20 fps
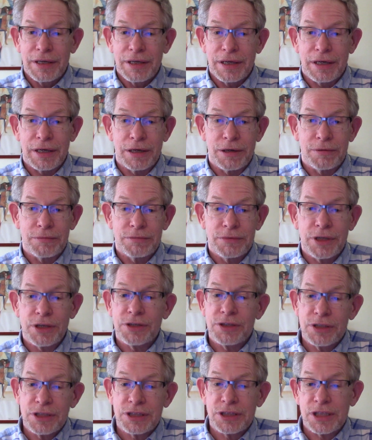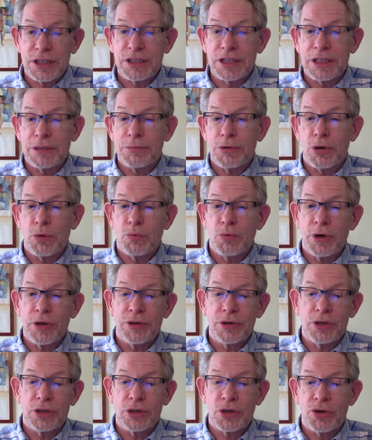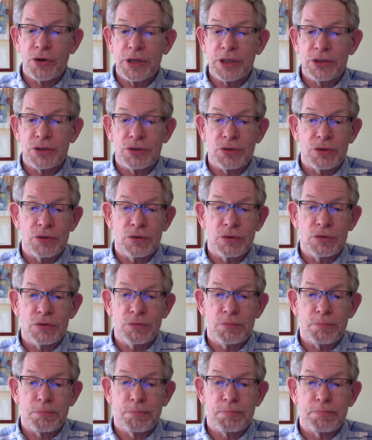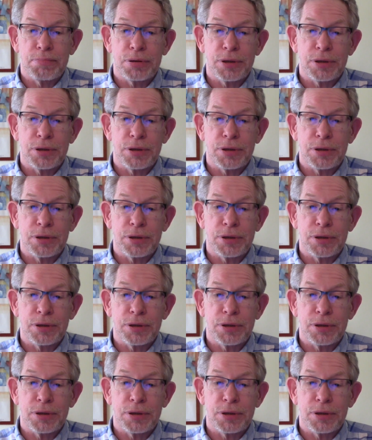Now, the decision about whether you're going to